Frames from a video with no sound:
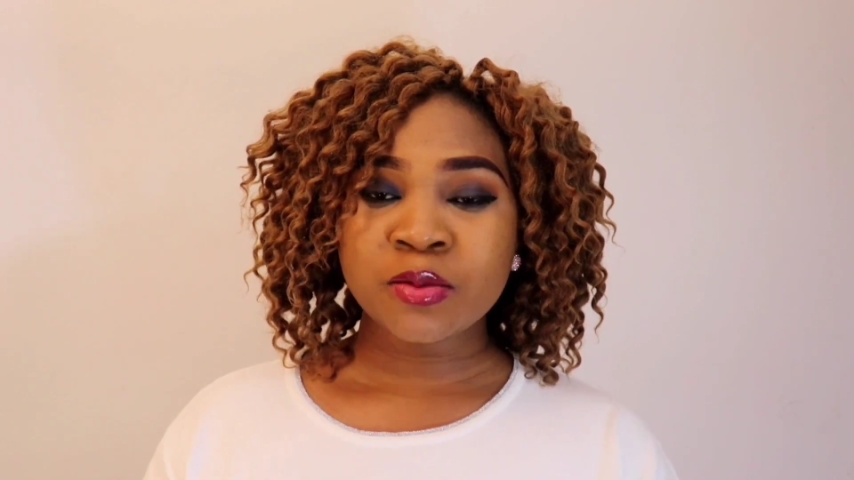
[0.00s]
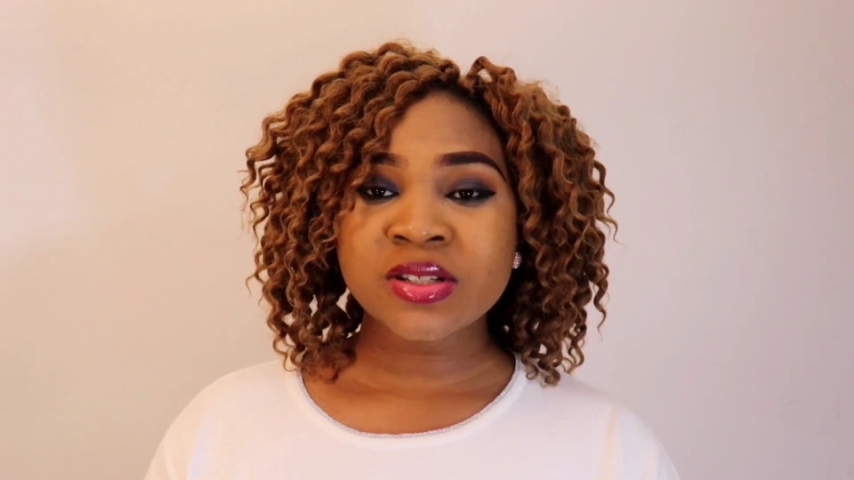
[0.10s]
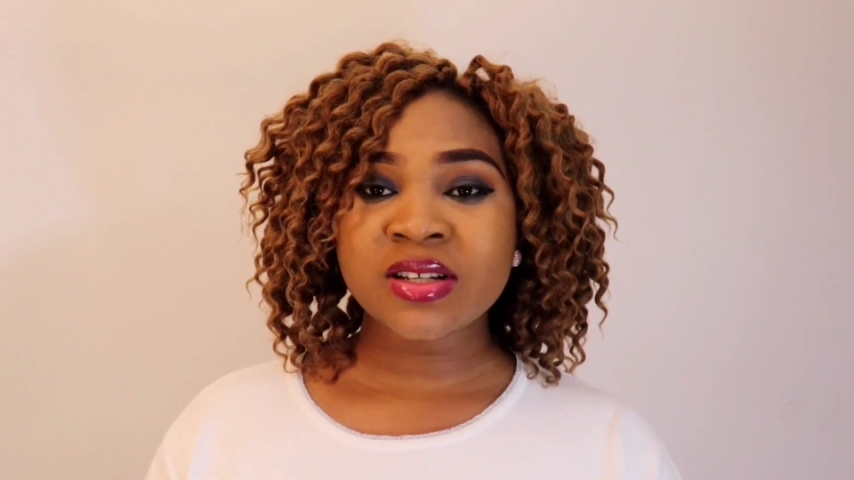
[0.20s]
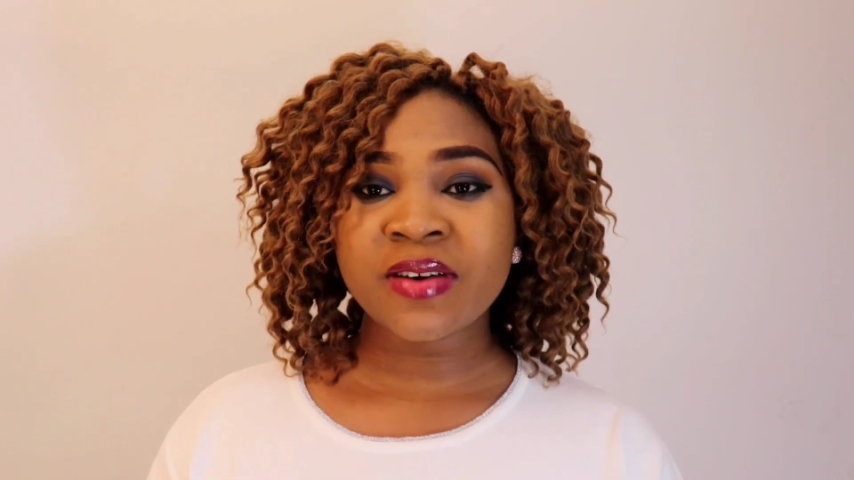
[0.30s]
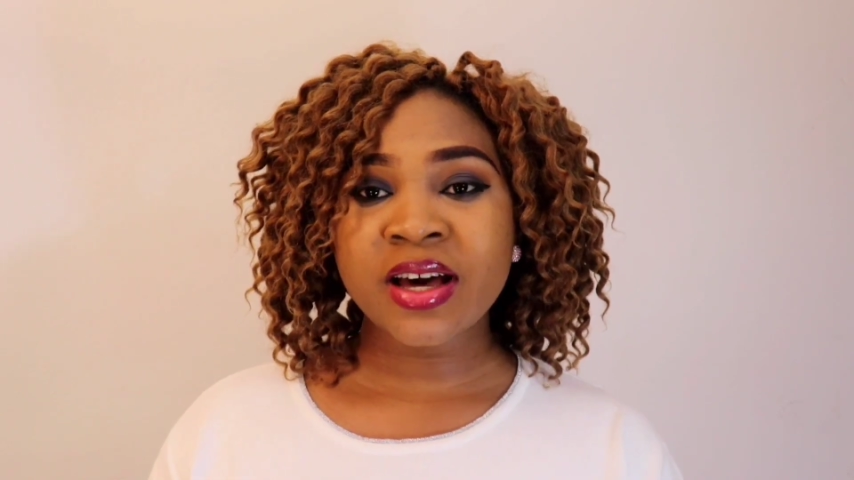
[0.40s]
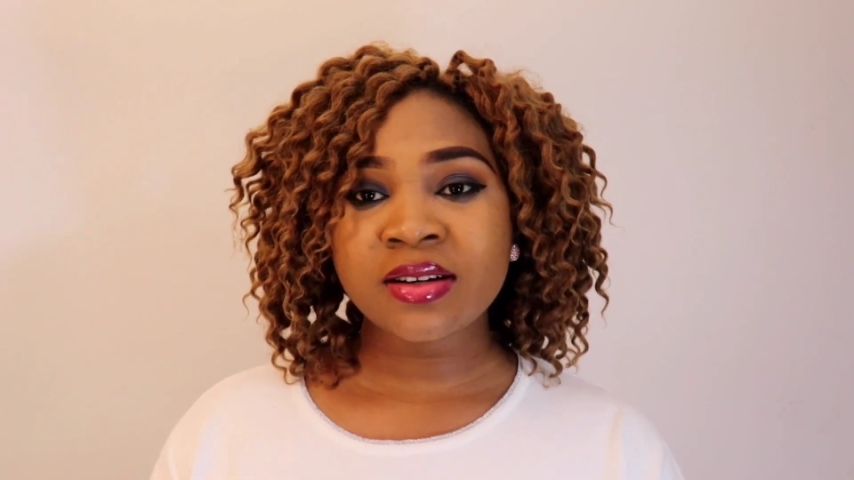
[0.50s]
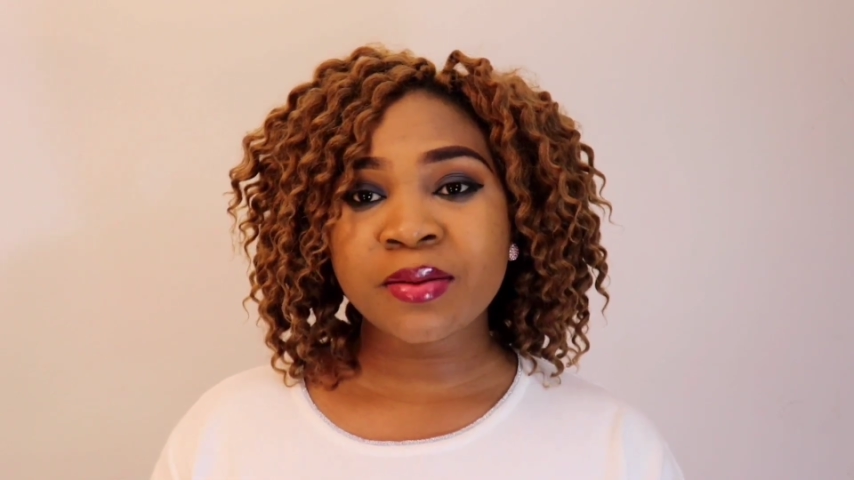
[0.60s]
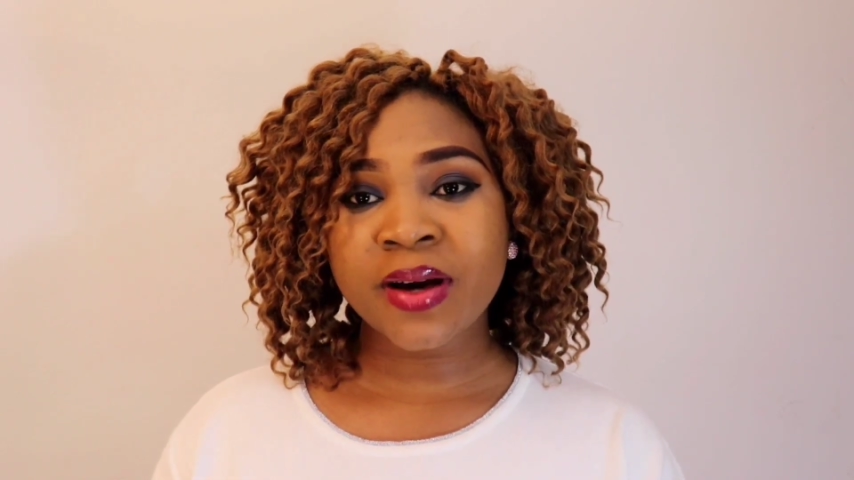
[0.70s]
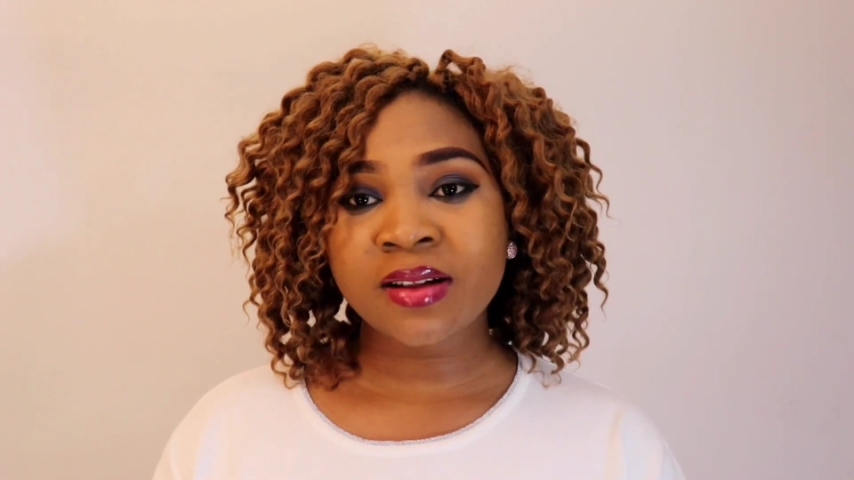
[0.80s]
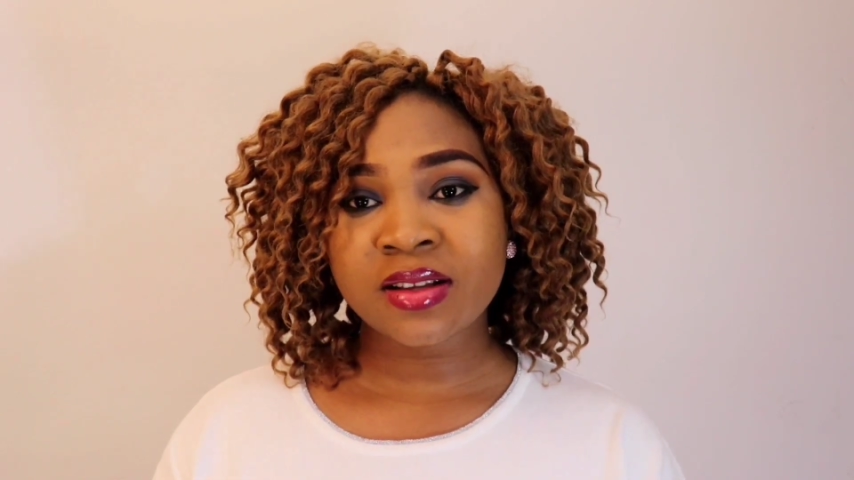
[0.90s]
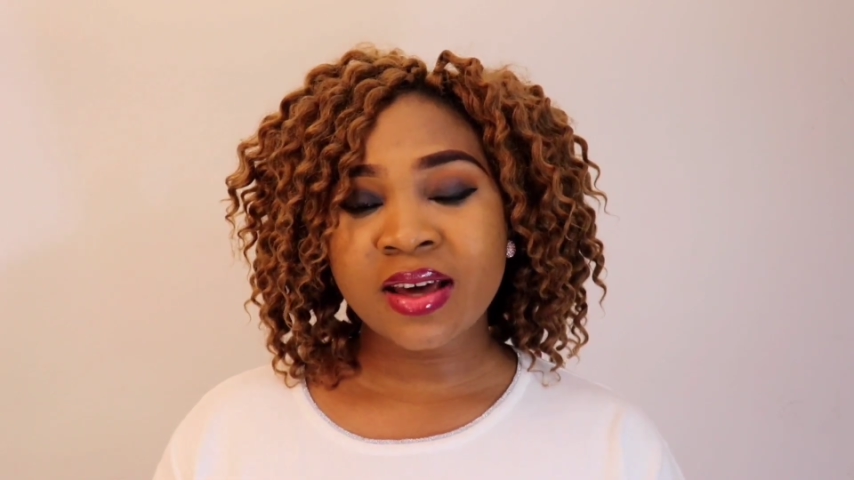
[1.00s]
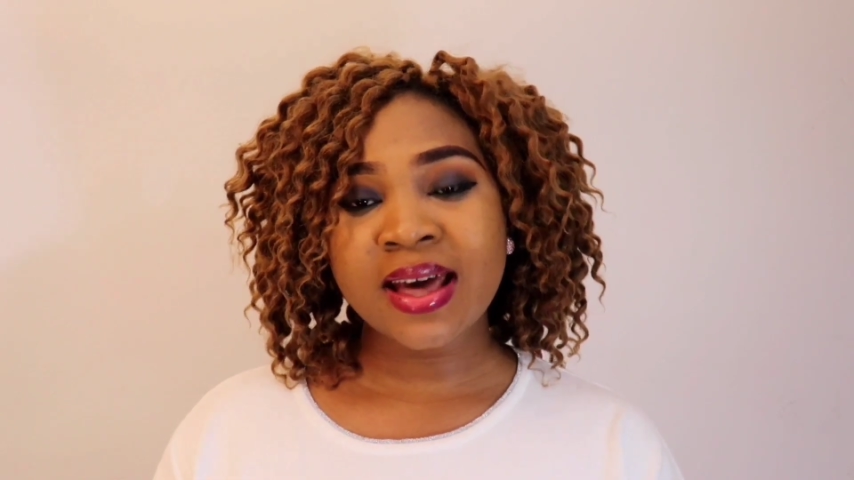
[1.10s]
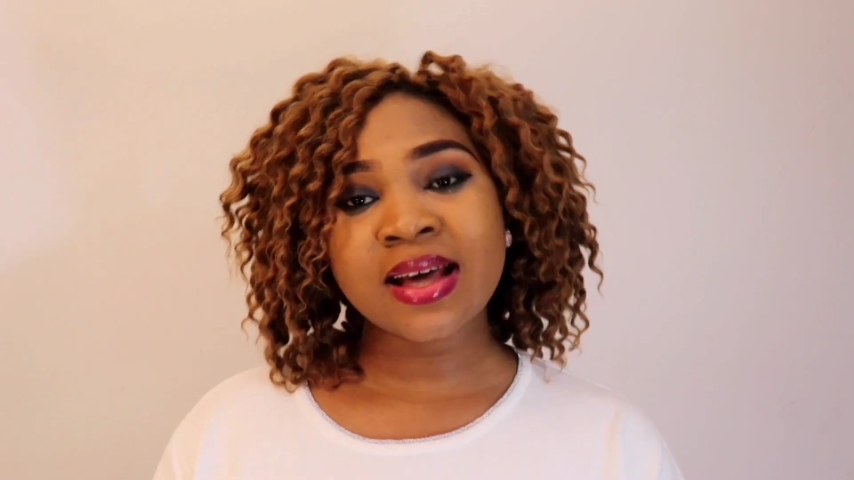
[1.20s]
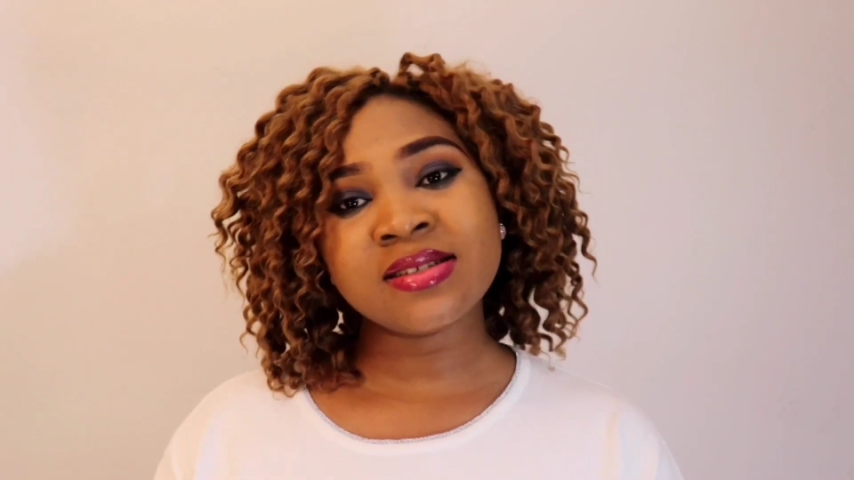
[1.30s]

You must have heard about the